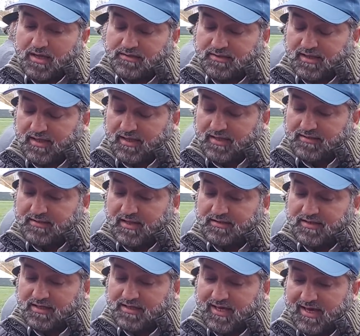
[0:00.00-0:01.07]

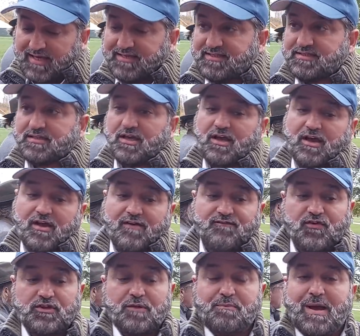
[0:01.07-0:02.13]
the case
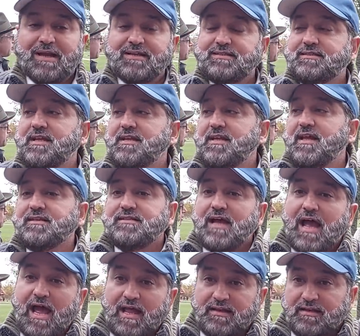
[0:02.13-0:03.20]
for the Palestinians
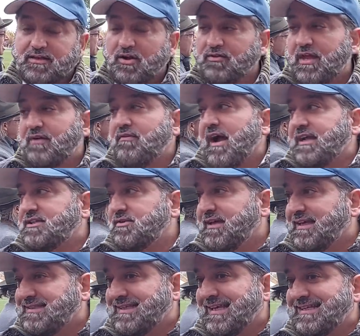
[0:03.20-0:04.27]
and their right to
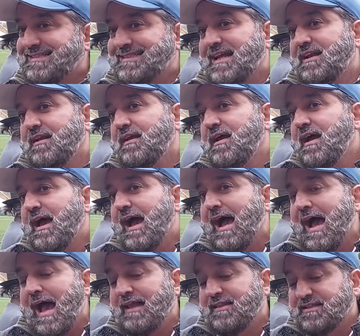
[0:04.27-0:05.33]
exist
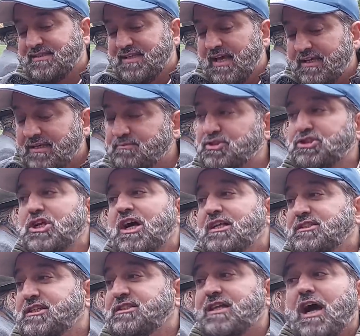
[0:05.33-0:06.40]
and the
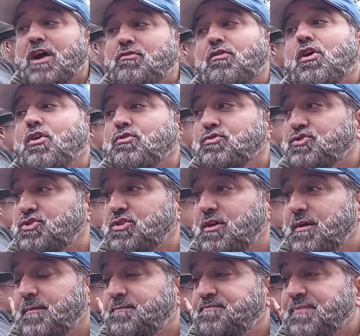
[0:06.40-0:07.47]
circumstances that arose
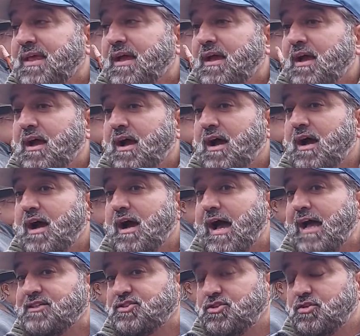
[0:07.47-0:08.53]

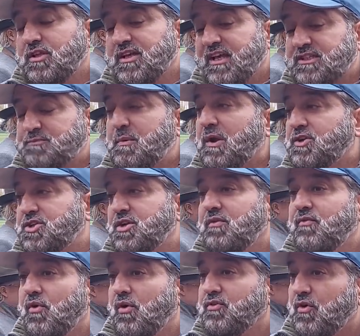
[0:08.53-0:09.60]
as to the expulsion
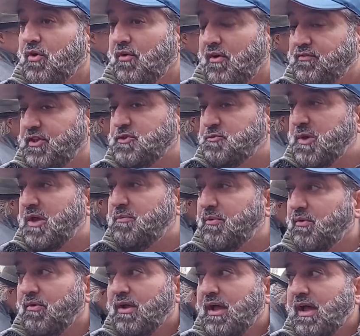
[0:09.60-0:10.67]
of these
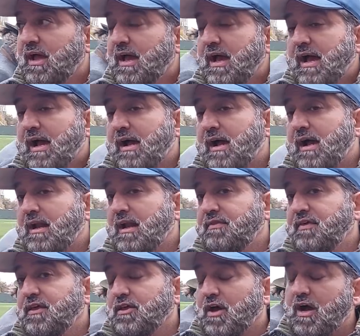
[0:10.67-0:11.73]
people. And I
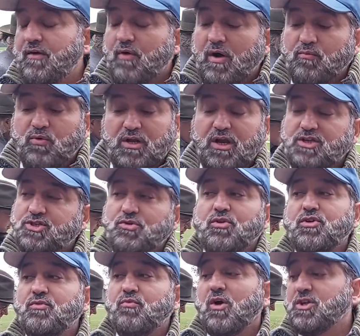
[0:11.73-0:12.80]
think I would assure
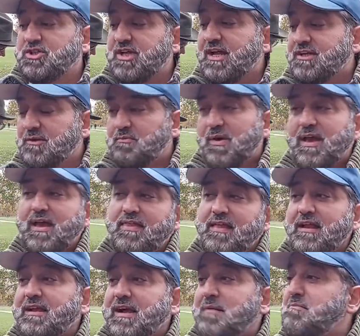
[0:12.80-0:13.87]
you, watch that debate and
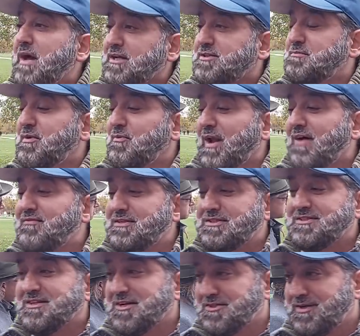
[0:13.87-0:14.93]
then come back to me. We'll have a
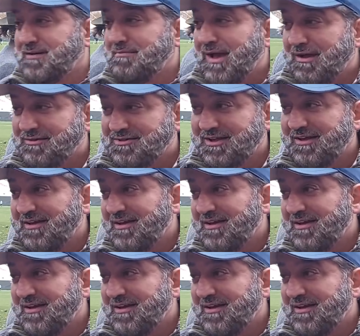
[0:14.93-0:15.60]
discussion about it.